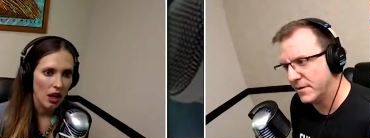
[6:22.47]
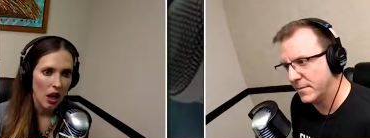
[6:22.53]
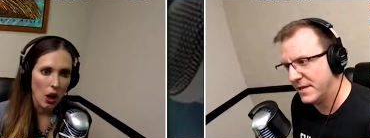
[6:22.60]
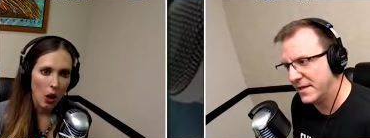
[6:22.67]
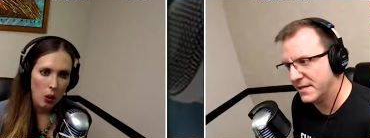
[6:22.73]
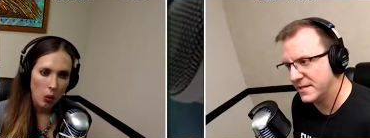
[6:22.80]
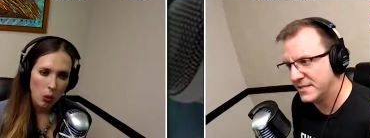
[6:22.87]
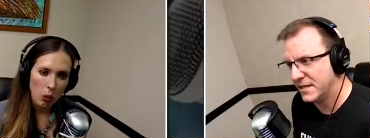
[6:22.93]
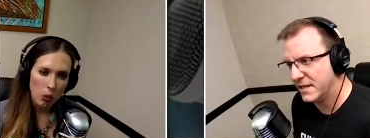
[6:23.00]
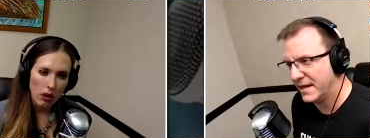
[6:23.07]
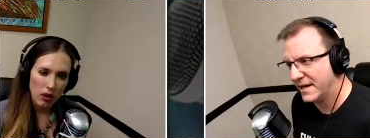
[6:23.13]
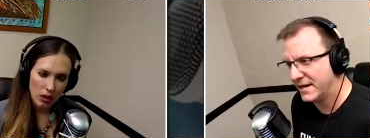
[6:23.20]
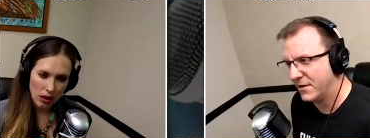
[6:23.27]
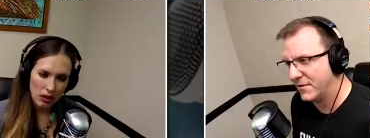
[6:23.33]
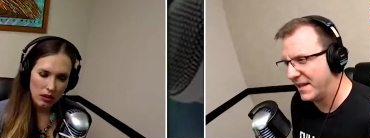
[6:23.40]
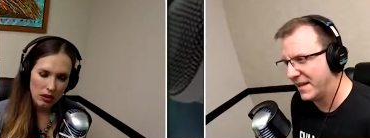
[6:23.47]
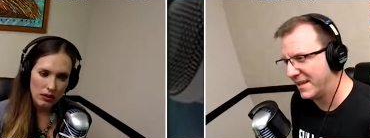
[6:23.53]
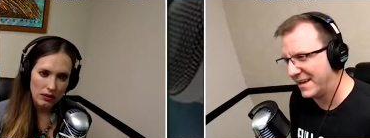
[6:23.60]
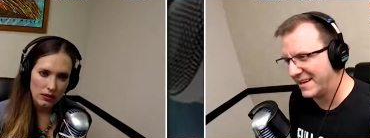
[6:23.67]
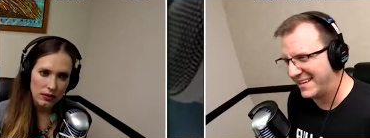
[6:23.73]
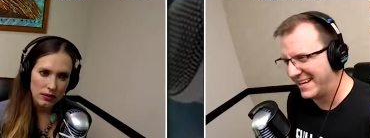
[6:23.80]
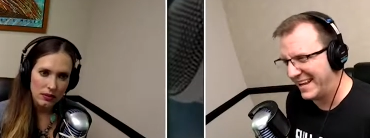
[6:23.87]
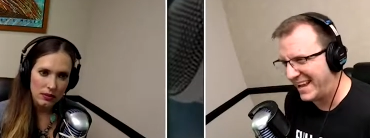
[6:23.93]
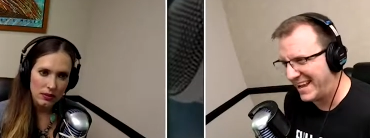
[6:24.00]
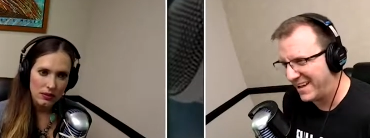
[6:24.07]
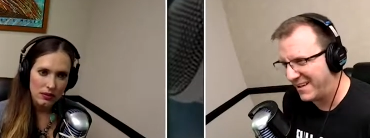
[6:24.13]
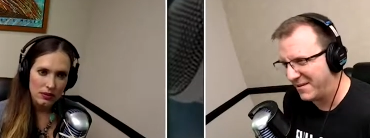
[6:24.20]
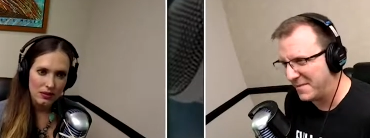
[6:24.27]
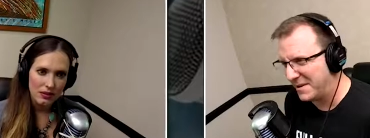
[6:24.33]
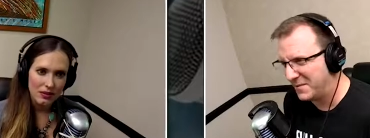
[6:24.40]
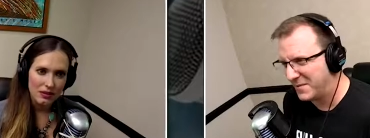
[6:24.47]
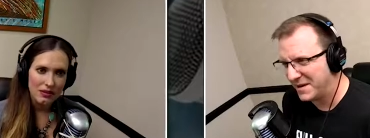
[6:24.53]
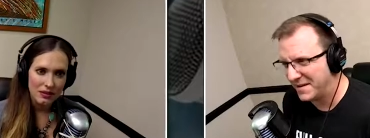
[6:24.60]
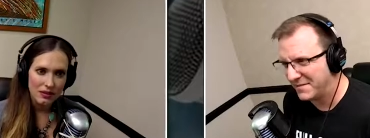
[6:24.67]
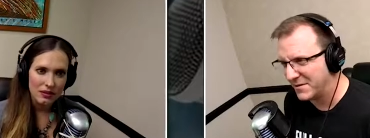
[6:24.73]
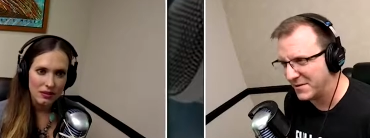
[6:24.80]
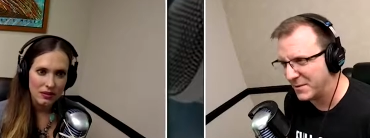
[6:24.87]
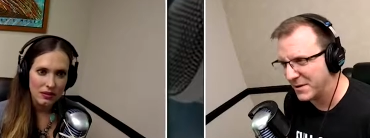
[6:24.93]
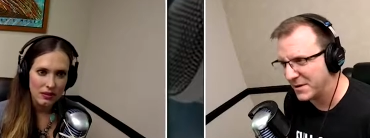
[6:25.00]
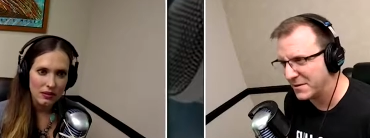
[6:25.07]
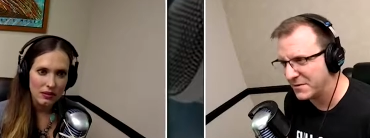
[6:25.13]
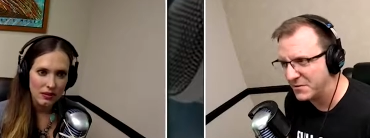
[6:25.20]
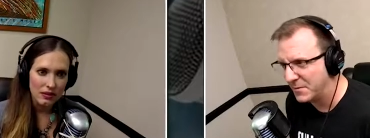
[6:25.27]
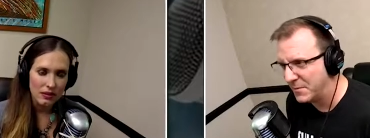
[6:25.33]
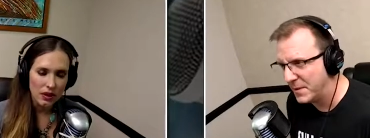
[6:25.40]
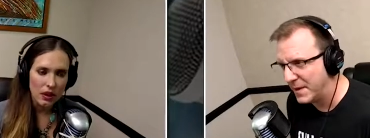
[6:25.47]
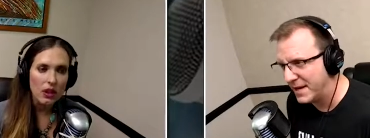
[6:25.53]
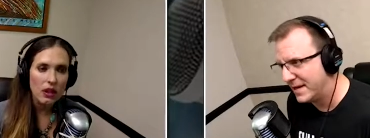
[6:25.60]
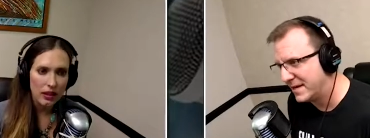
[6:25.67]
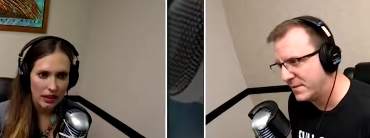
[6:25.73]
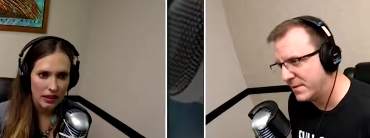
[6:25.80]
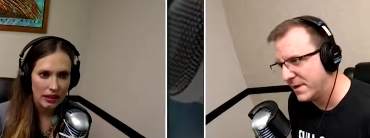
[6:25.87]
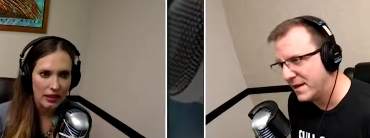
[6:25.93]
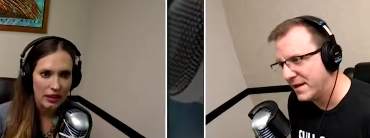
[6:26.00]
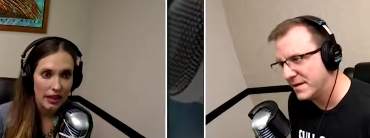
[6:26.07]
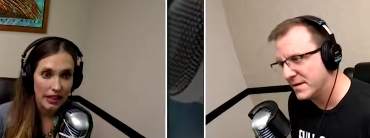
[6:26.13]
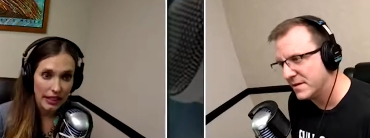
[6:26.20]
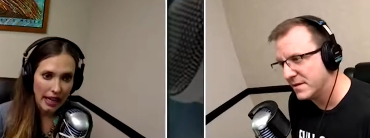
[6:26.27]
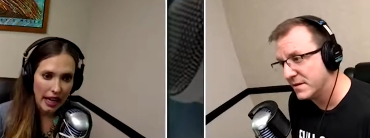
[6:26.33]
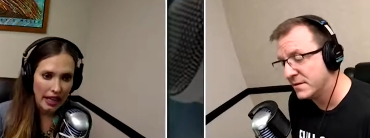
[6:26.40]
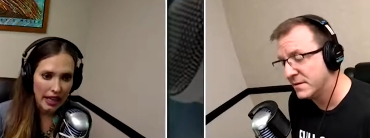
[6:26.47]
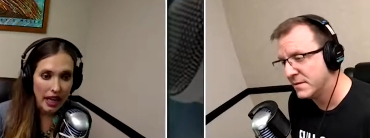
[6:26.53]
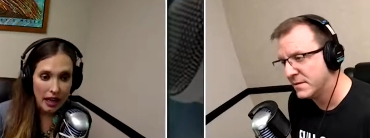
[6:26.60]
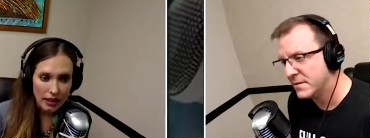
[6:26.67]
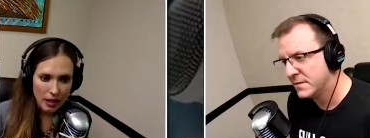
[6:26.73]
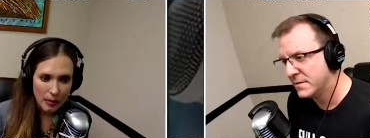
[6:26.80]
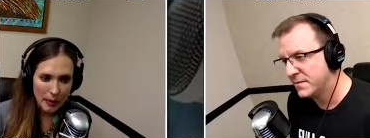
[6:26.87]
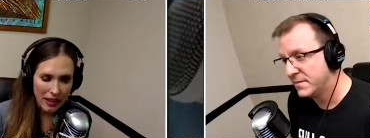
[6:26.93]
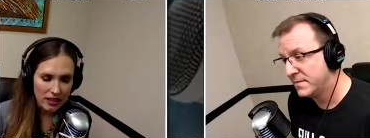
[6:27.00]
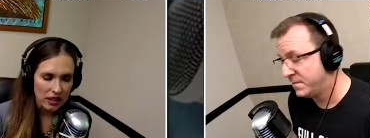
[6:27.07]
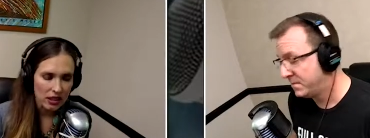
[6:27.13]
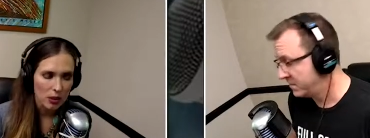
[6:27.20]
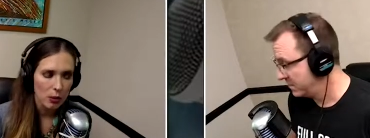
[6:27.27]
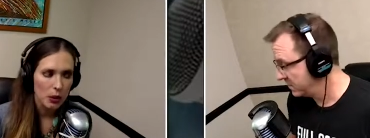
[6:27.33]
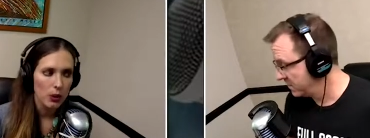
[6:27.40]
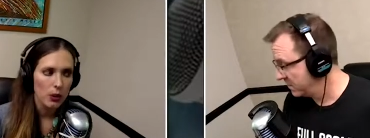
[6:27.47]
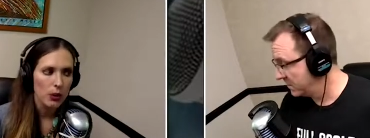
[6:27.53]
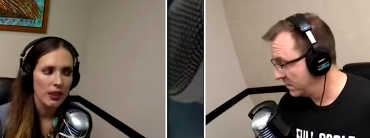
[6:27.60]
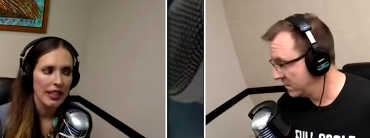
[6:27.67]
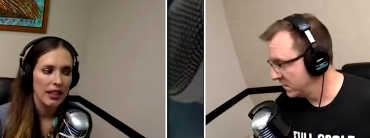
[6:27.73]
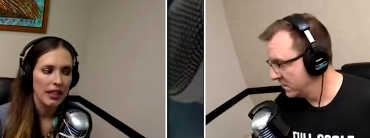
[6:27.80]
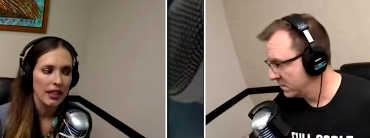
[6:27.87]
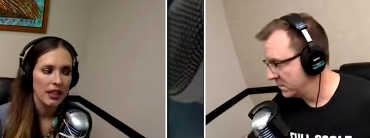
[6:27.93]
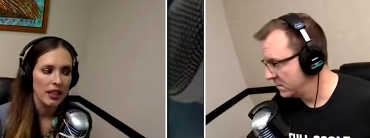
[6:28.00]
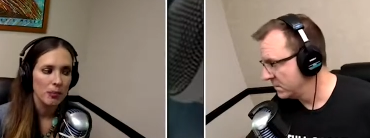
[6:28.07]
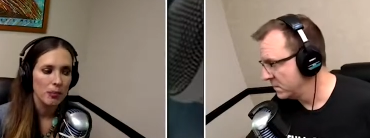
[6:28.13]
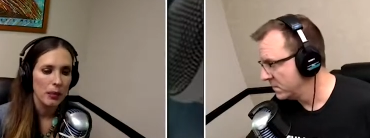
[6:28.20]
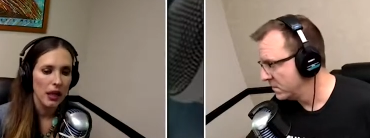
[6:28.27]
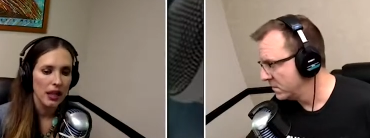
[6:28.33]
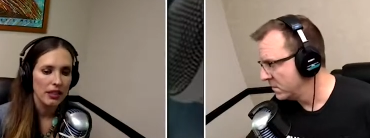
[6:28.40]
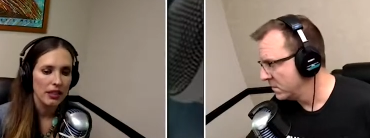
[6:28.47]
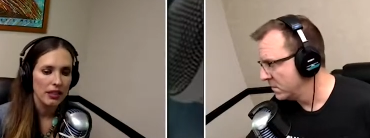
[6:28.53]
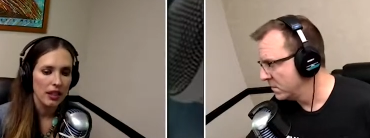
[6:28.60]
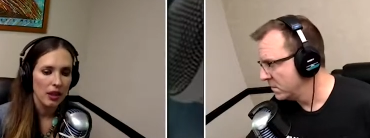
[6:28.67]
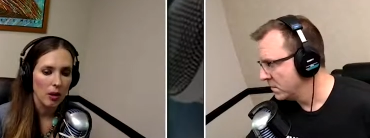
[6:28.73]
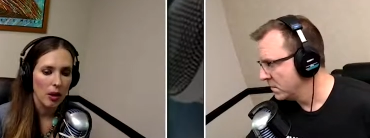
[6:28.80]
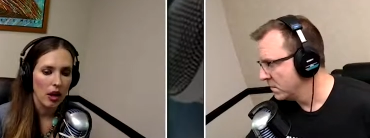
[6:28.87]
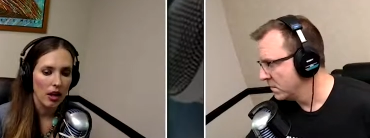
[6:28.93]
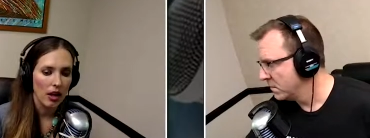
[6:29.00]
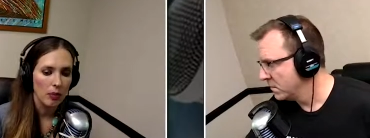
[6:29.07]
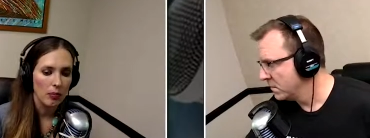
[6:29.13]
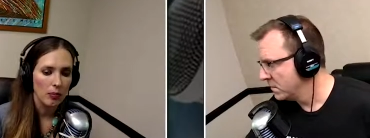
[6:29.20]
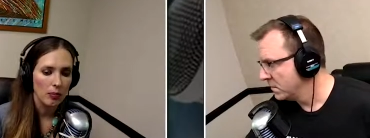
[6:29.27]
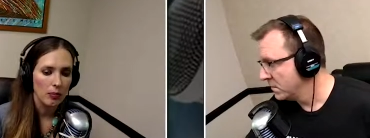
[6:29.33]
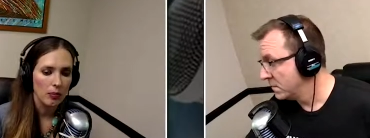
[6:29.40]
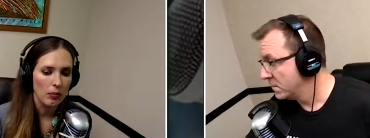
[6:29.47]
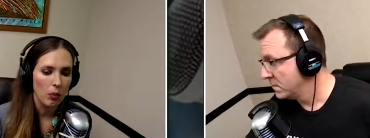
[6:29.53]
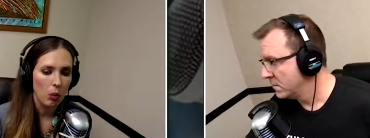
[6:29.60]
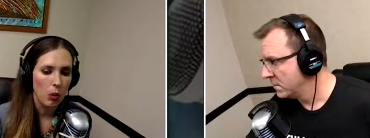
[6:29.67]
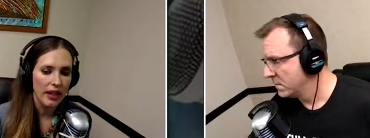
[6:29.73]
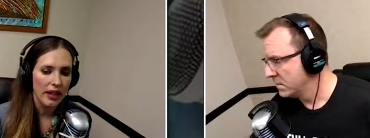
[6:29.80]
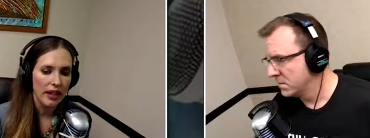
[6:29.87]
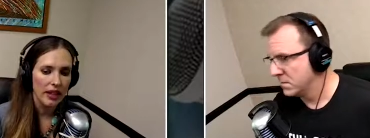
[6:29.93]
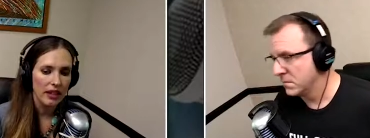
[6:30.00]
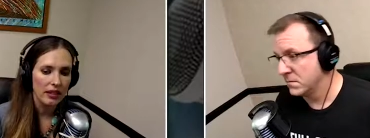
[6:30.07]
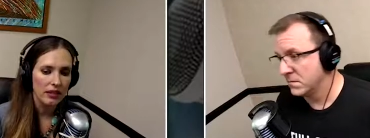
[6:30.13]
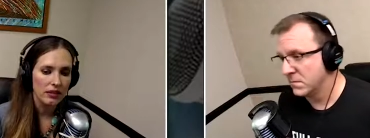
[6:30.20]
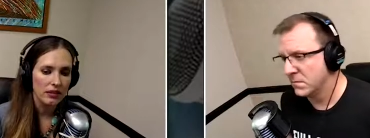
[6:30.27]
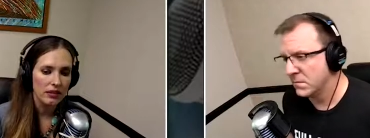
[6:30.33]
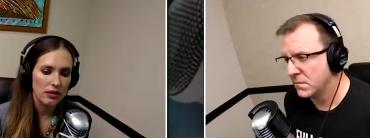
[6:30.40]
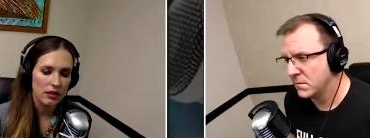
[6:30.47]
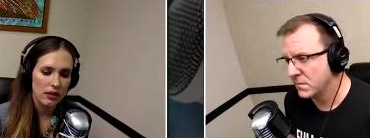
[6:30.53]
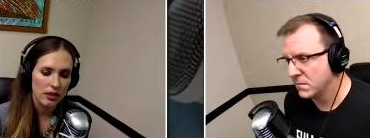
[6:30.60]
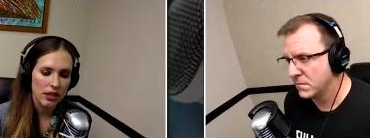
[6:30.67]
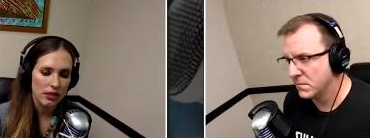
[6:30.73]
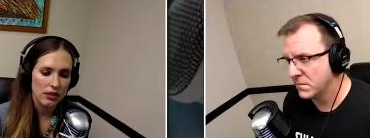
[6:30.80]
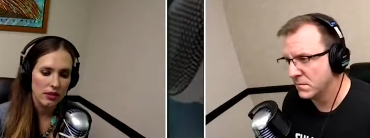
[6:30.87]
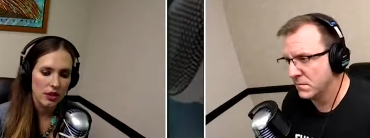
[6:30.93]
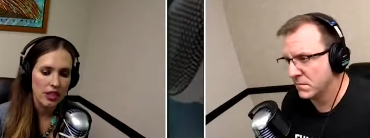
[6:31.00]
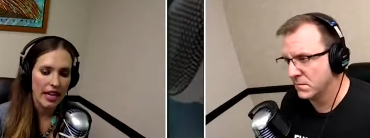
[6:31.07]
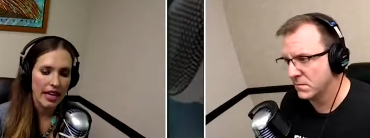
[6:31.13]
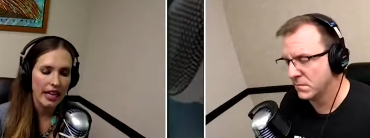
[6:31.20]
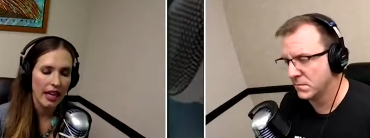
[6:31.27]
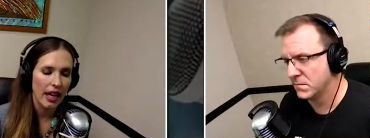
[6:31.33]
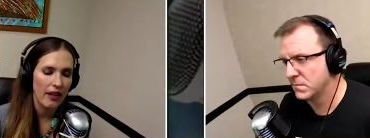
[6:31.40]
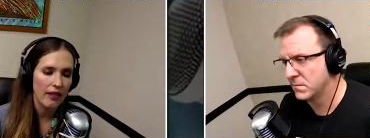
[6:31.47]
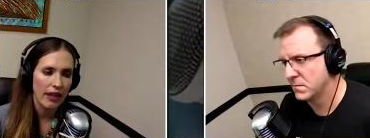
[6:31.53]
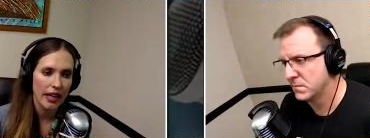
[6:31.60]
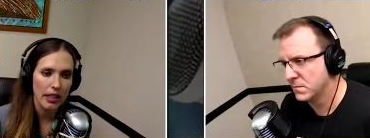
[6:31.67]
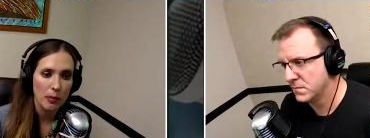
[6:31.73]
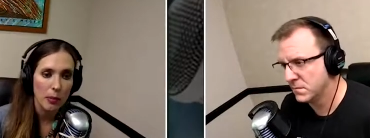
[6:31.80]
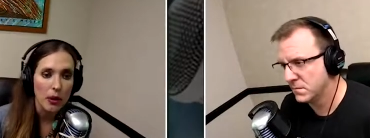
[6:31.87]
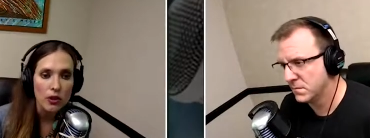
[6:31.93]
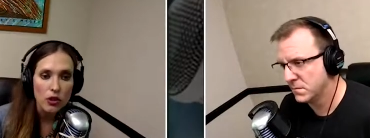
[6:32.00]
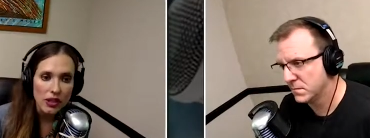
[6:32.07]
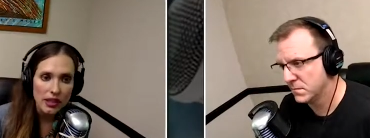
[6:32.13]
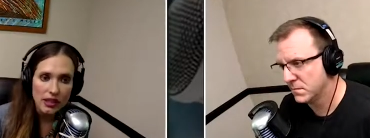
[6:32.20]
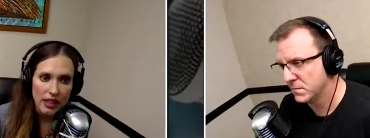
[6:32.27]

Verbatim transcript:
Speaker 1: Or, I mean, is mm-hmm. it like, are they like, yeah, I mean, whatever, we're going to throw them away anyway? Or? Yeah,
Speaker 2: it kind of depends on the brewery. But um, we, to, to date, I haven't had to purchase